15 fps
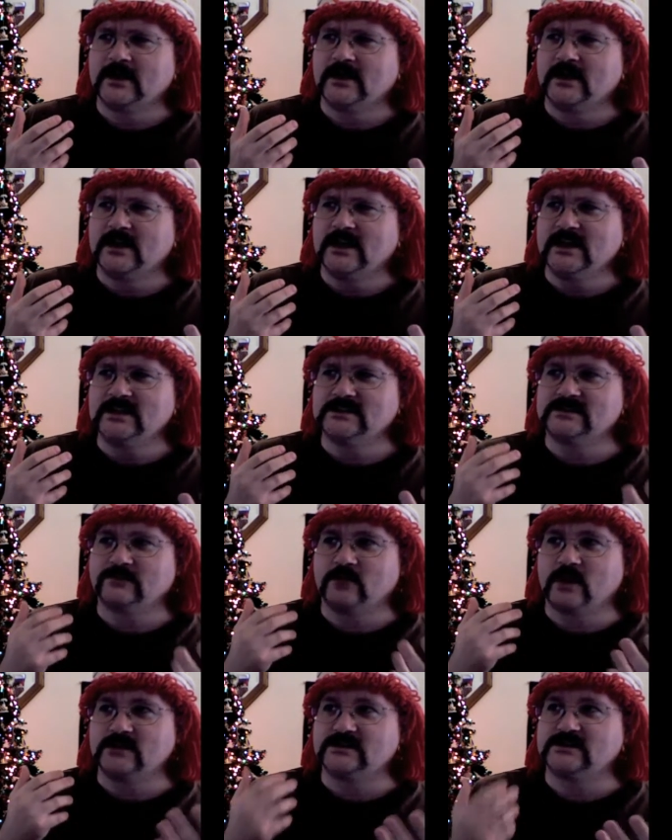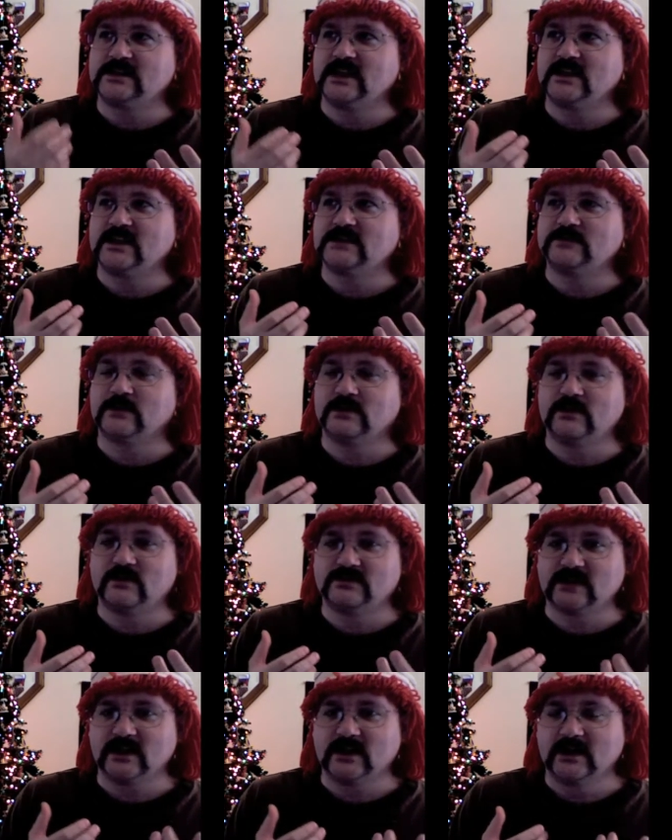he just likes to say things, but it's
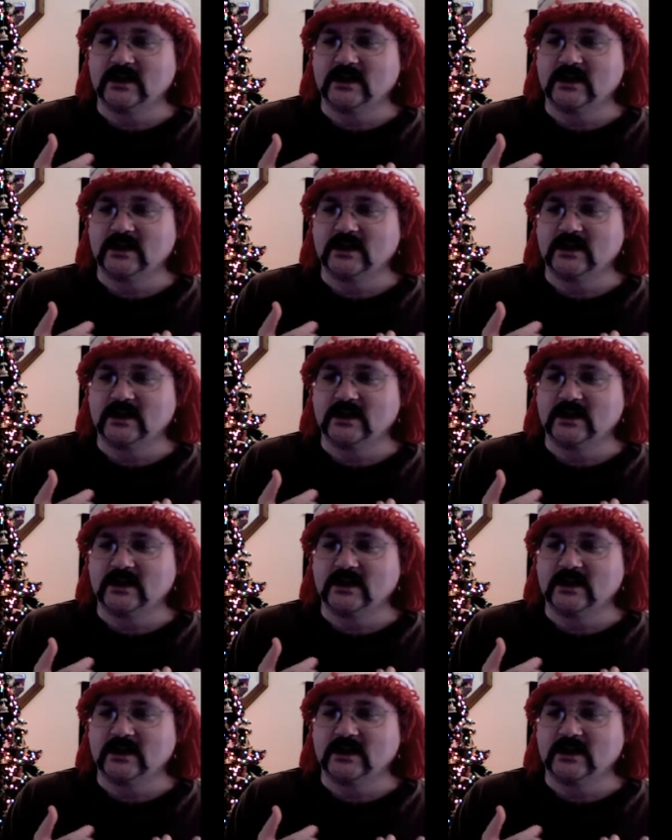like,